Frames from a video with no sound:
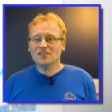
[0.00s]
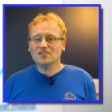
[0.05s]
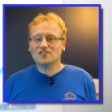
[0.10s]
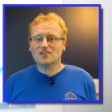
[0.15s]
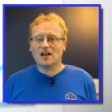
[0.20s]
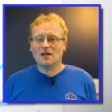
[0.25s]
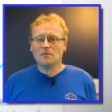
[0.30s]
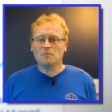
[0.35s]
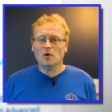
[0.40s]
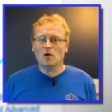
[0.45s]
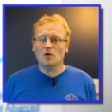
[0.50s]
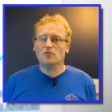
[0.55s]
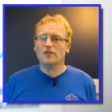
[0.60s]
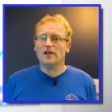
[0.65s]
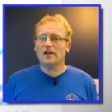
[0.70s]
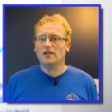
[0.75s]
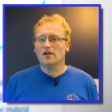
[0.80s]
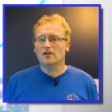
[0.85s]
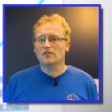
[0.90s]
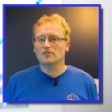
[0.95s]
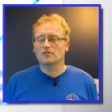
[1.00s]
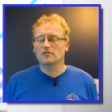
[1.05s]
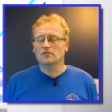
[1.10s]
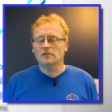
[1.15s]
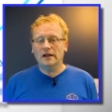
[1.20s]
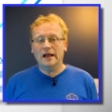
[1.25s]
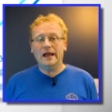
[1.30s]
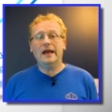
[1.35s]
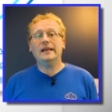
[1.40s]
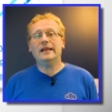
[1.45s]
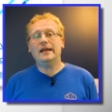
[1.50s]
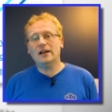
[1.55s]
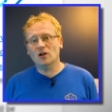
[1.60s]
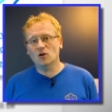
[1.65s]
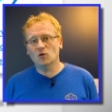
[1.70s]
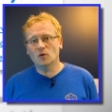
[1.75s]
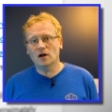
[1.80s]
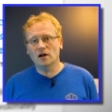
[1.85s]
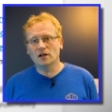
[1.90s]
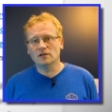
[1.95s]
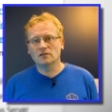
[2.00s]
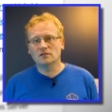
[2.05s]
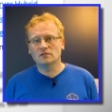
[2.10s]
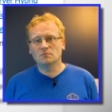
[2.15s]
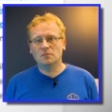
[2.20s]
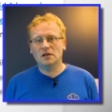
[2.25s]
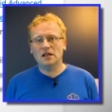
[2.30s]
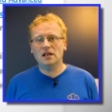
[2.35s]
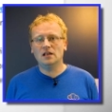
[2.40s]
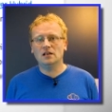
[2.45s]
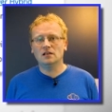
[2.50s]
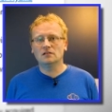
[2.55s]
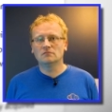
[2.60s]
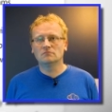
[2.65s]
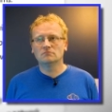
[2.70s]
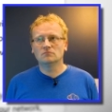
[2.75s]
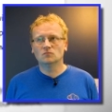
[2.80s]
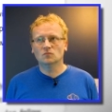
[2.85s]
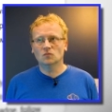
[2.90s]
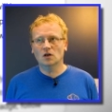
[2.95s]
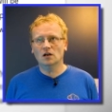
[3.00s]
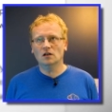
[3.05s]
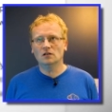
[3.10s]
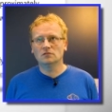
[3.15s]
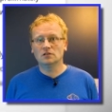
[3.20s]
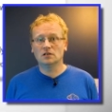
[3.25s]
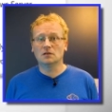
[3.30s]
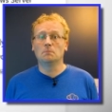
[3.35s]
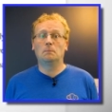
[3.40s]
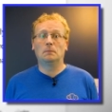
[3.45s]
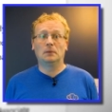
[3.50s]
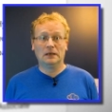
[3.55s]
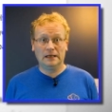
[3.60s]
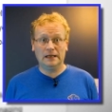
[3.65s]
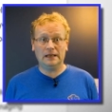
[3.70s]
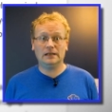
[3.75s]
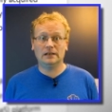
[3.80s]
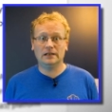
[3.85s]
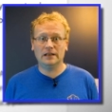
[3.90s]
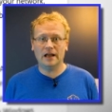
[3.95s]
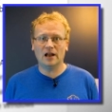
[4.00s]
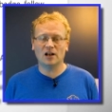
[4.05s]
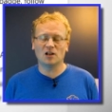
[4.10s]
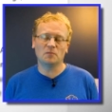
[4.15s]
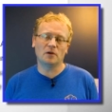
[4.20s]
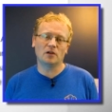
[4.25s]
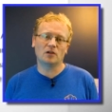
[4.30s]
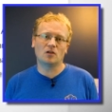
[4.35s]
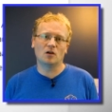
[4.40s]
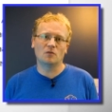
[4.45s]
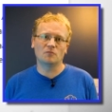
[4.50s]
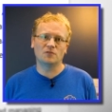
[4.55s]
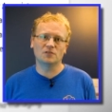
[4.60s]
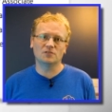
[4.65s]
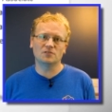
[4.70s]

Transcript: sat both 800 and 801 being, well, completely out of my comfort